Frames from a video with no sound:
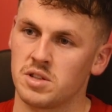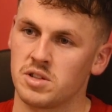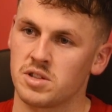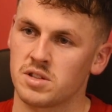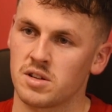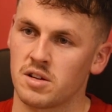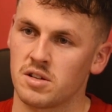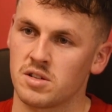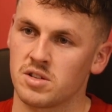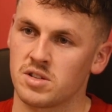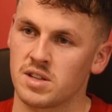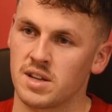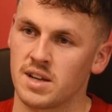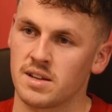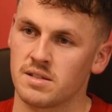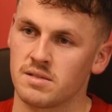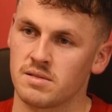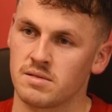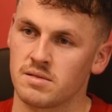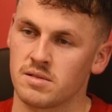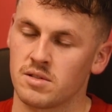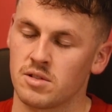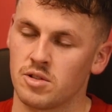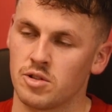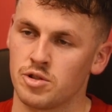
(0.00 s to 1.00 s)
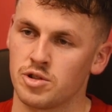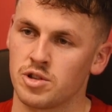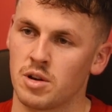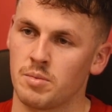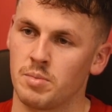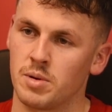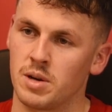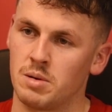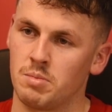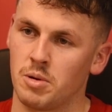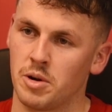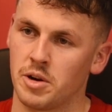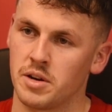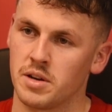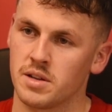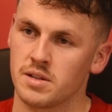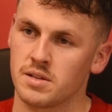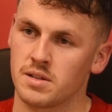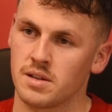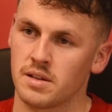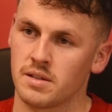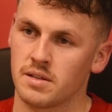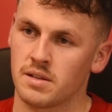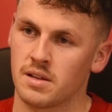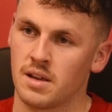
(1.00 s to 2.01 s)
start seeing who's up and about it,
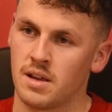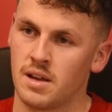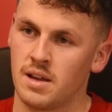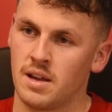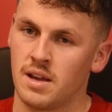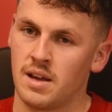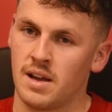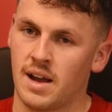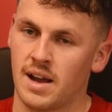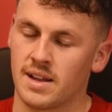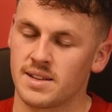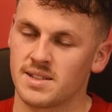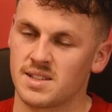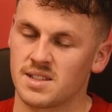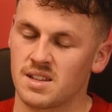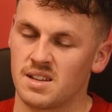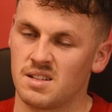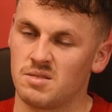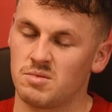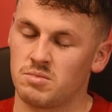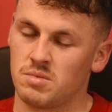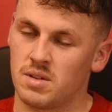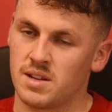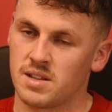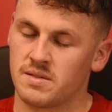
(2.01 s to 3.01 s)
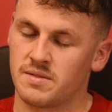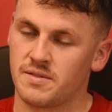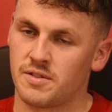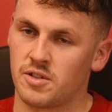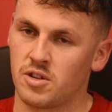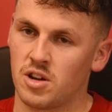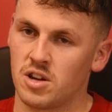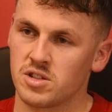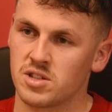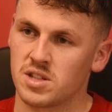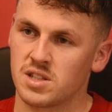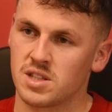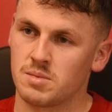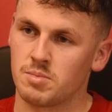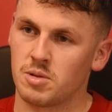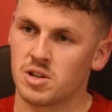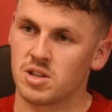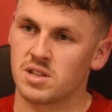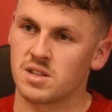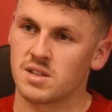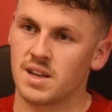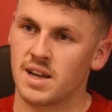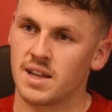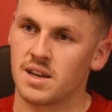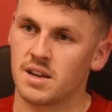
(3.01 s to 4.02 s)
and for us it's about
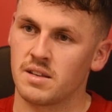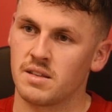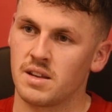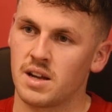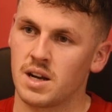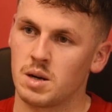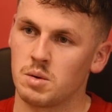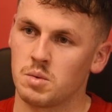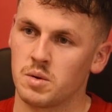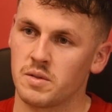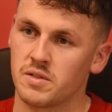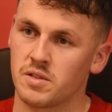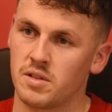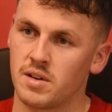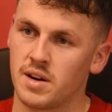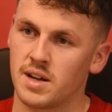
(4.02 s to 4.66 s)
staying in there with the